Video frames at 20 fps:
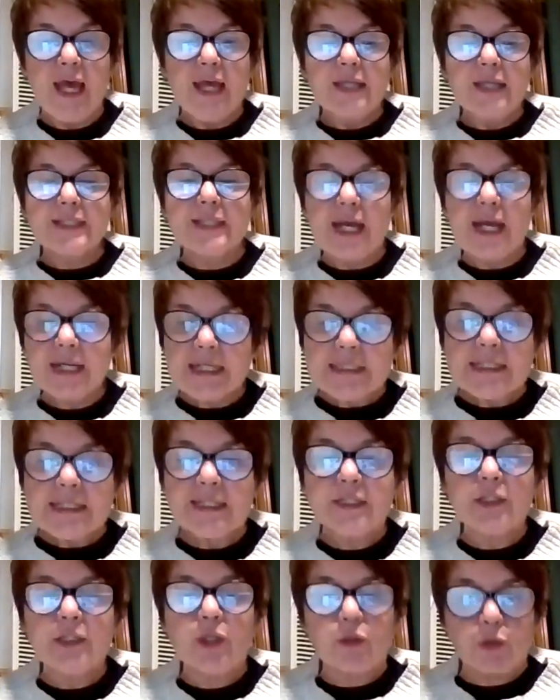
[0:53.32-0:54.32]

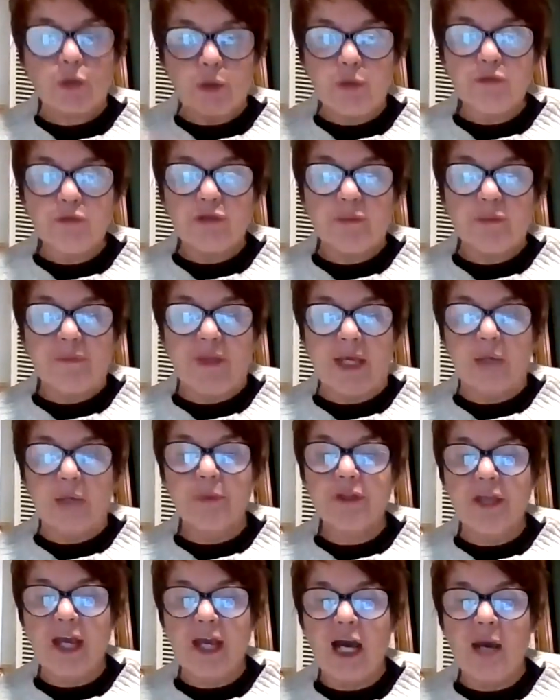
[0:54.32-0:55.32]
Sakyadhita grew from there
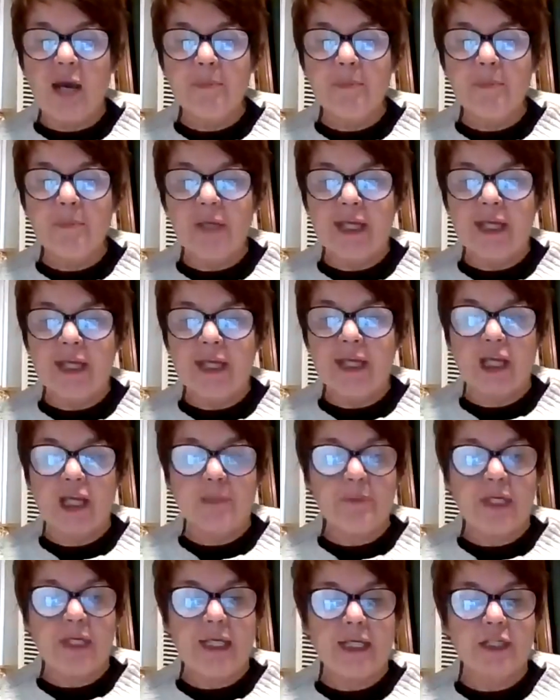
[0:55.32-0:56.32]
with Karma Lekshe
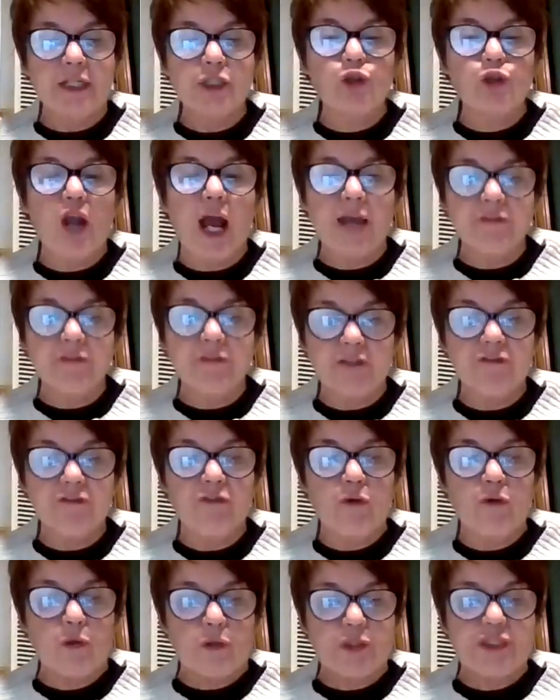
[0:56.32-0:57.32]
being a driving
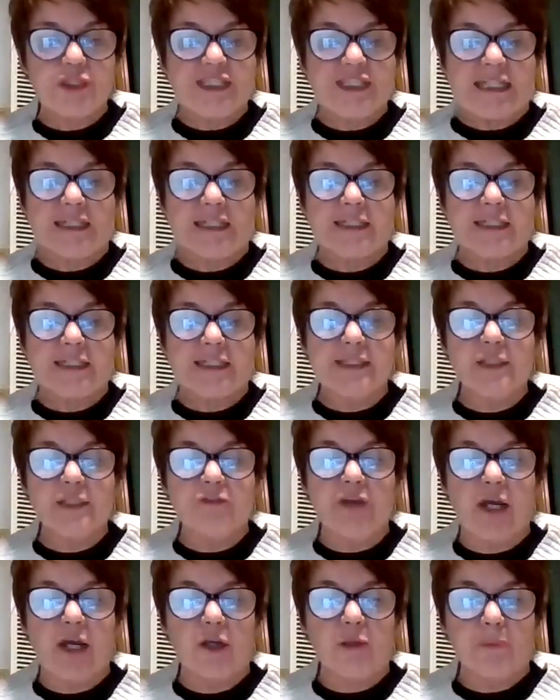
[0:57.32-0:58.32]
force in its
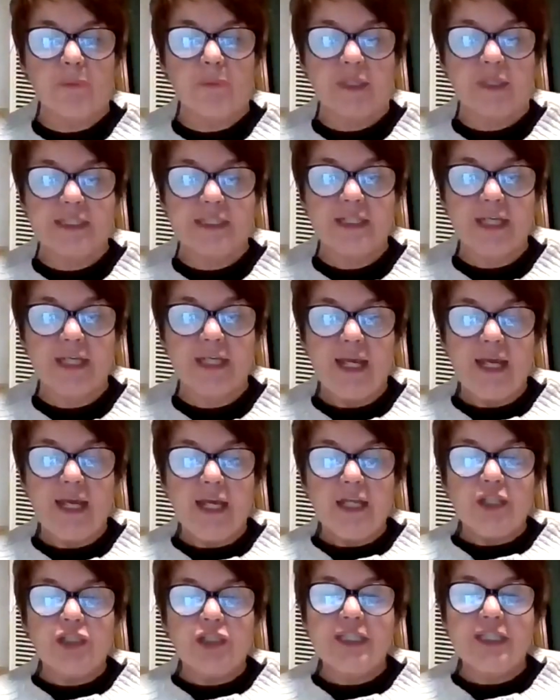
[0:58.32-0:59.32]
development.
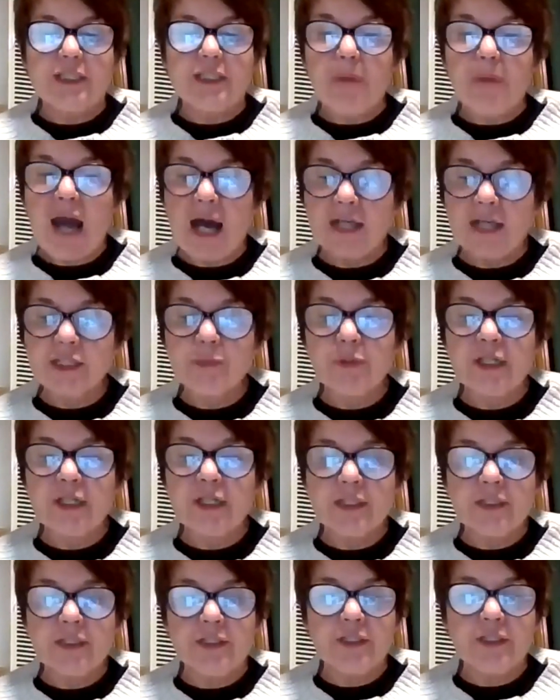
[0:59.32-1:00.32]
She's a past
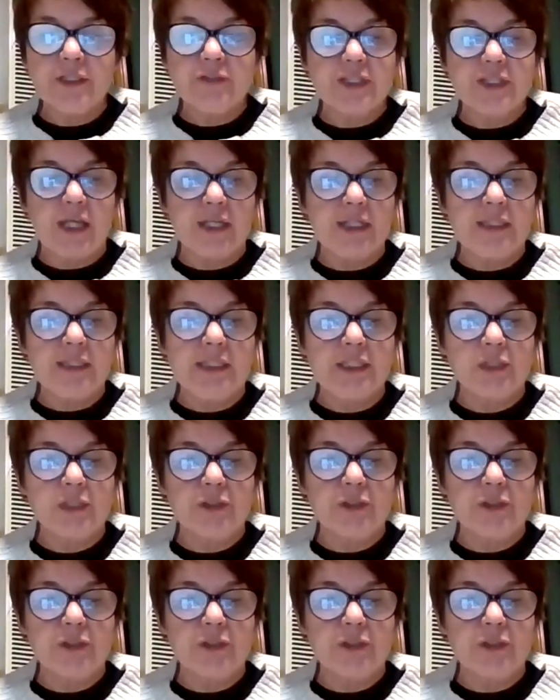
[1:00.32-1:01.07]
president of Sakyadhita